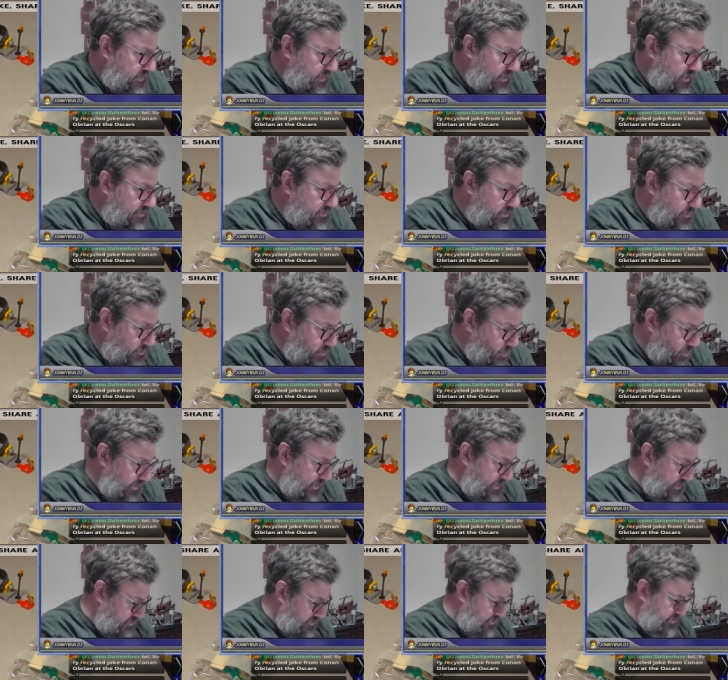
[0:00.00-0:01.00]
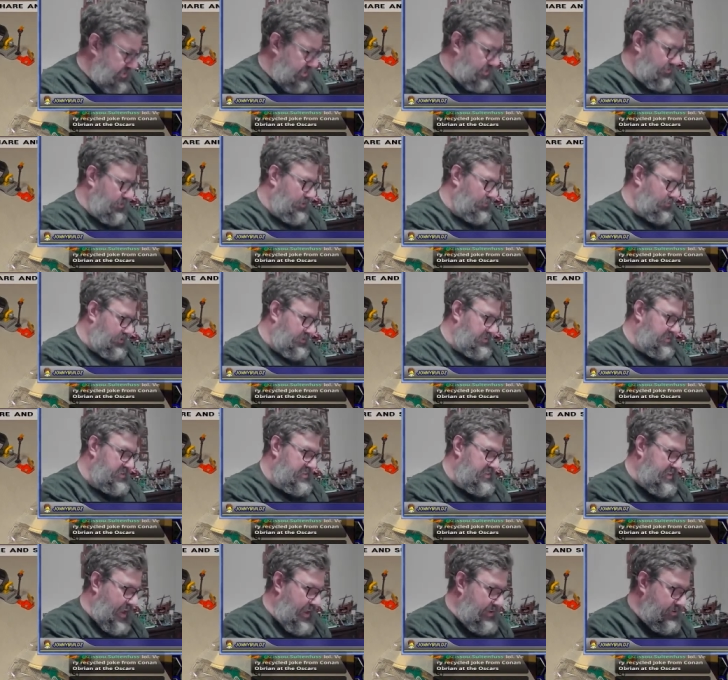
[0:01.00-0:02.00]
The more interesting one was
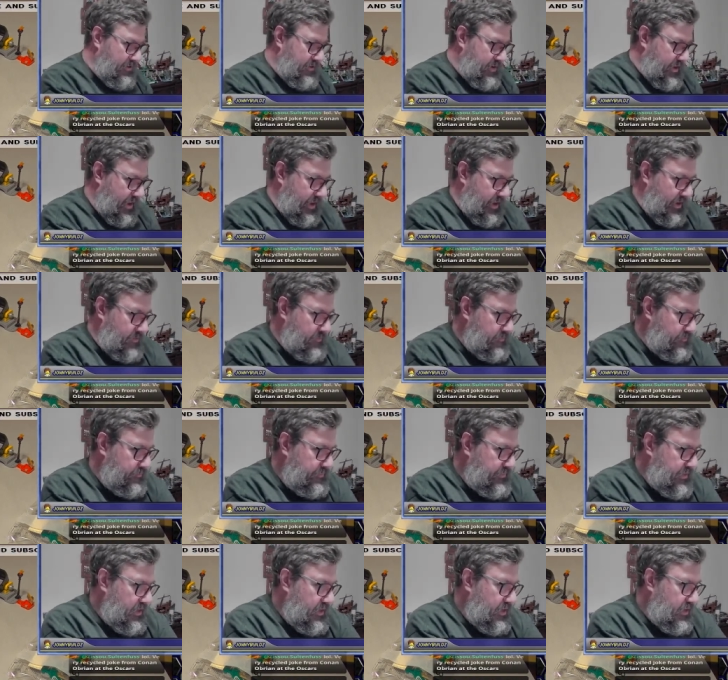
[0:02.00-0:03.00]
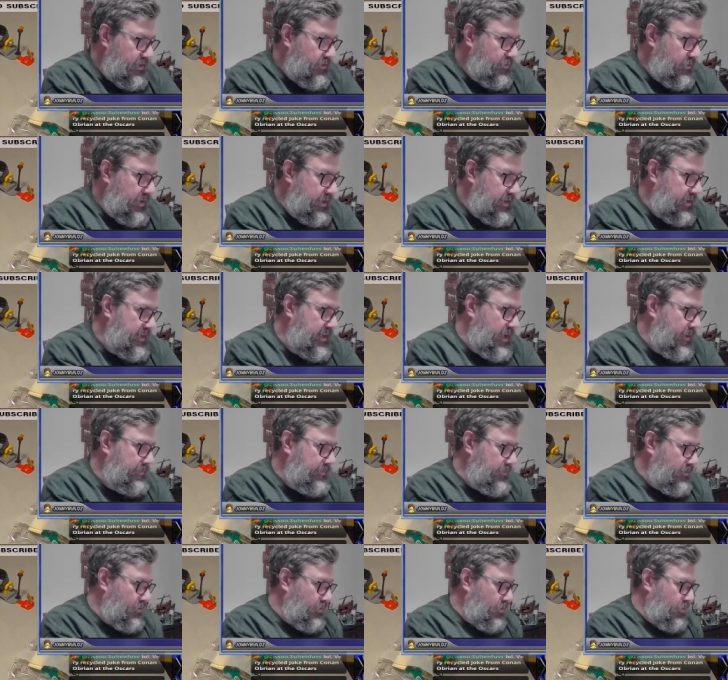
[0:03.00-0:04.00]
Saturday. We had a
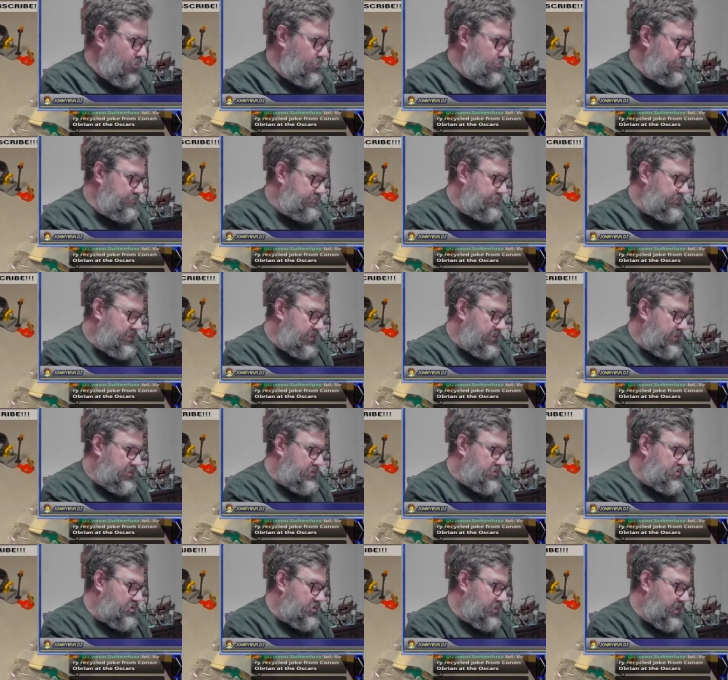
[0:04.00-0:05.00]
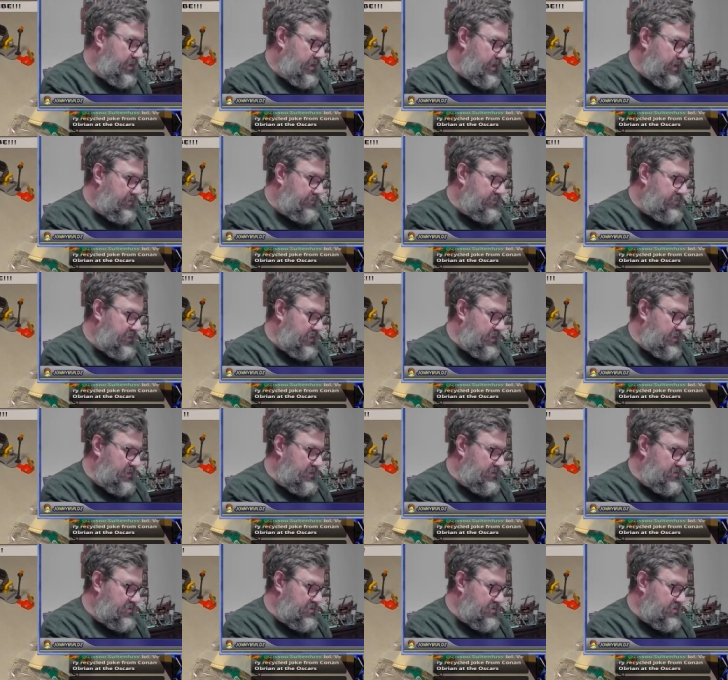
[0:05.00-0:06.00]
couple. So they have
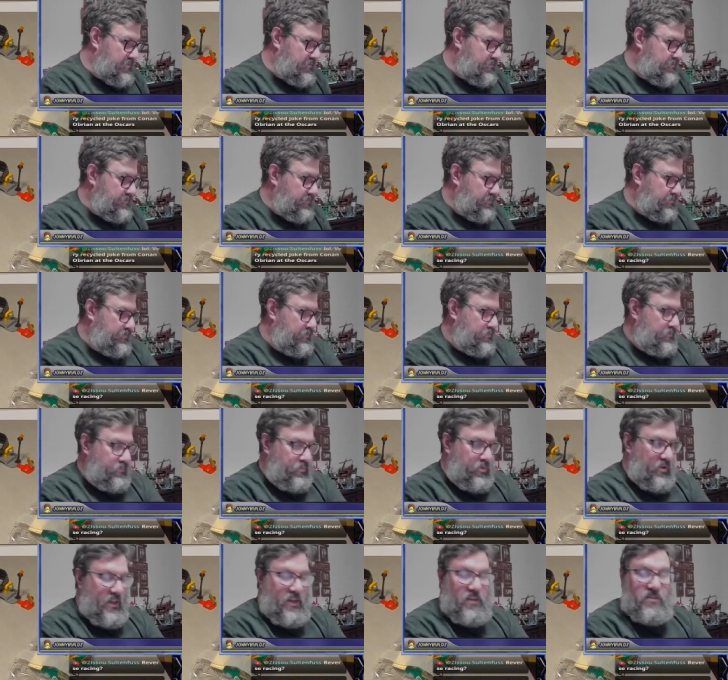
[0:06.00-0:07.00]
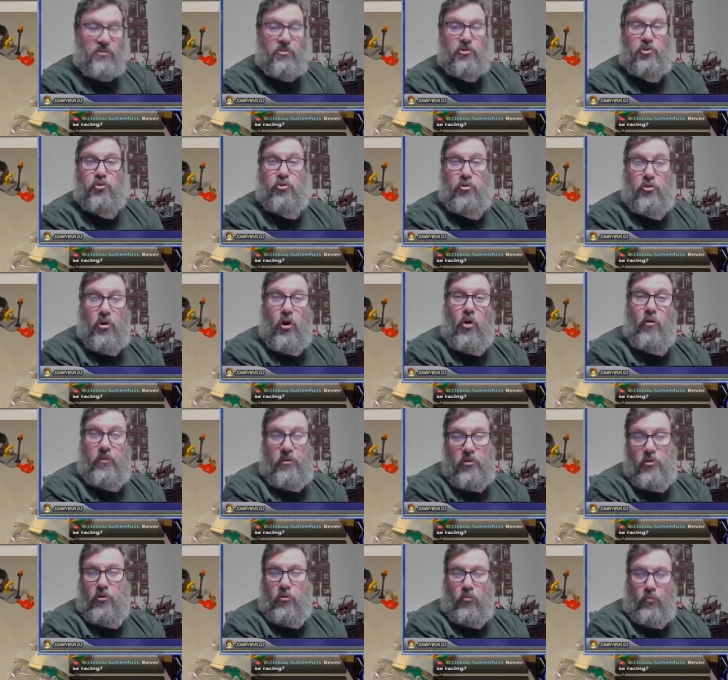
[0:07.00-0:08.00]
these places you can go and you
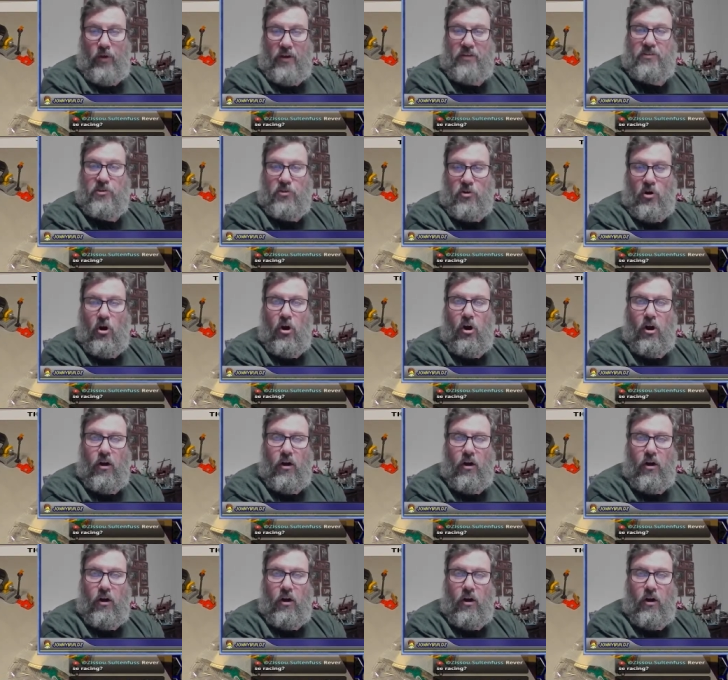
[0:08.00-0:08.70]
can rent a car,